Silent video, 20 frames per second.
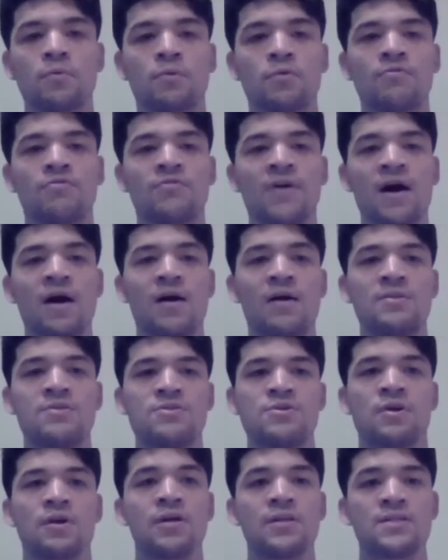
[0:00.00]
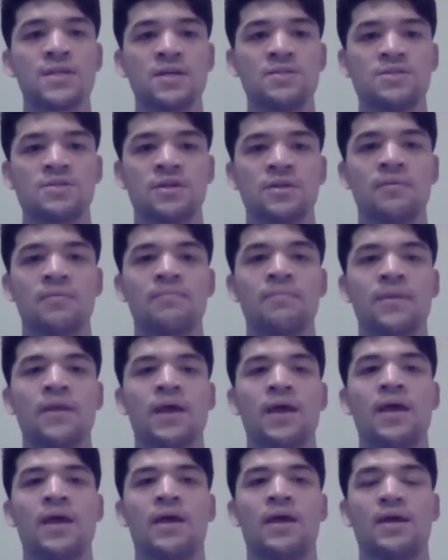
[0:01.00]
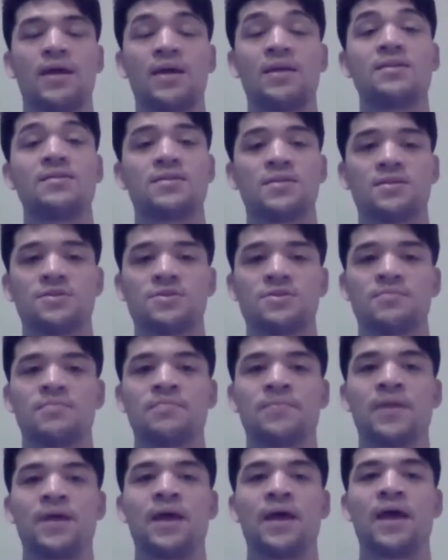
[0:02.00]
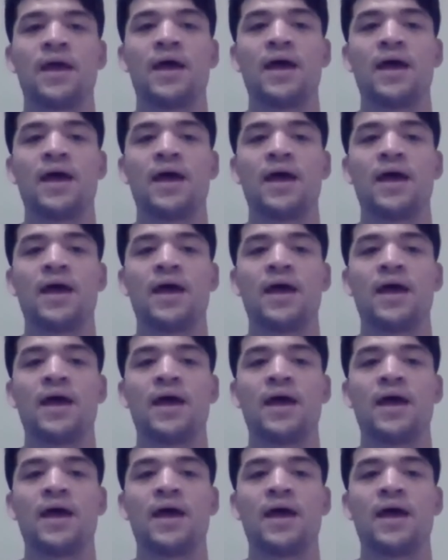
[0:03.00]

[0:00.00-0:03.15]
refines your attention, intention.